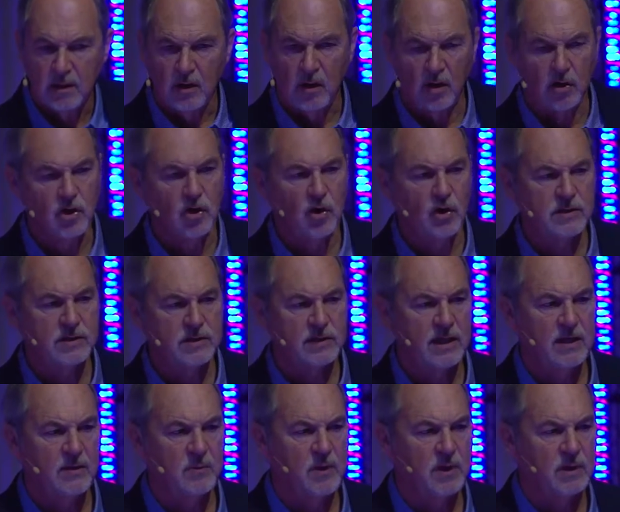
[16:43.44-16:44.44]
Oh, God
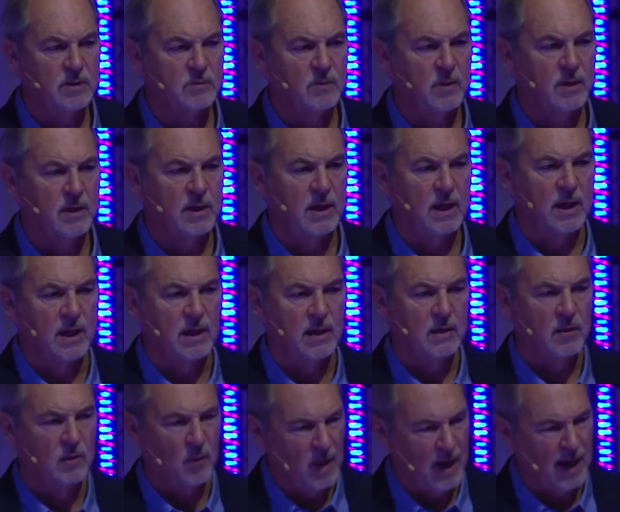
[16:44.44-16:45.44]
stayed with us one night.
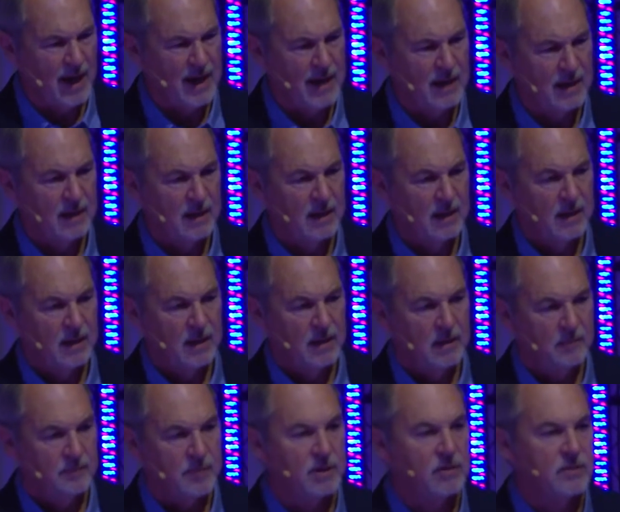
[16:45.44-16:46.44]
Why?
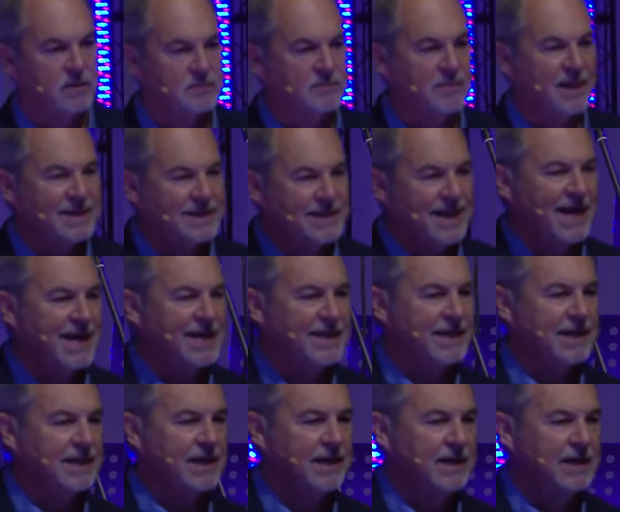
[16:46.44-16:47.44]
Because my
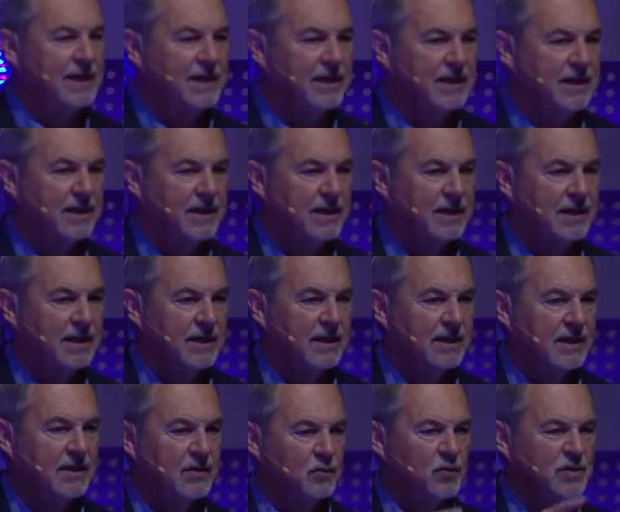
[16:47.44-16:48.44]
daddy
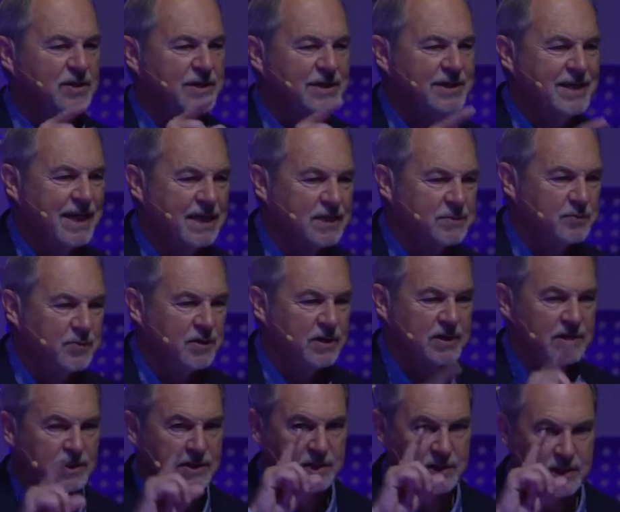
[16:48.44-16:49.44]
was desperate
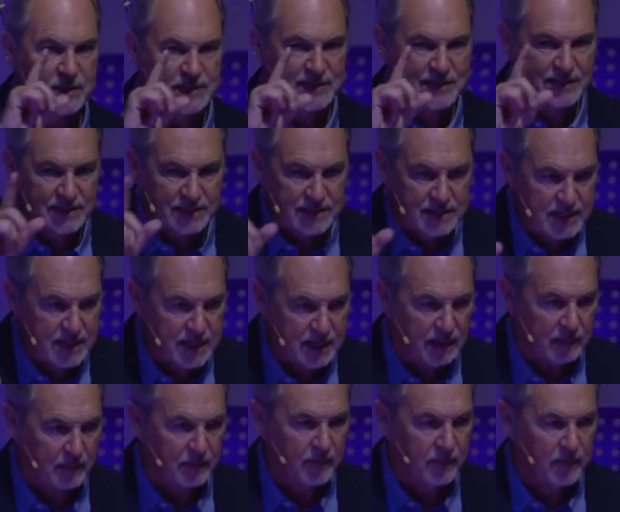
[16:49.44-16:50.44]
to see
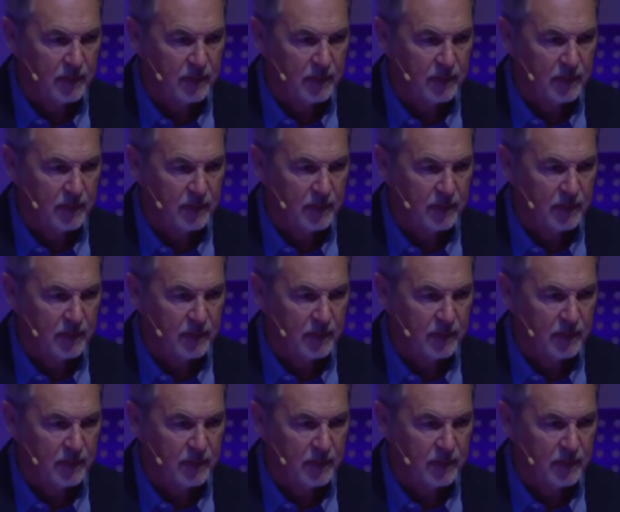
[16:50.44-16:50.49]
him.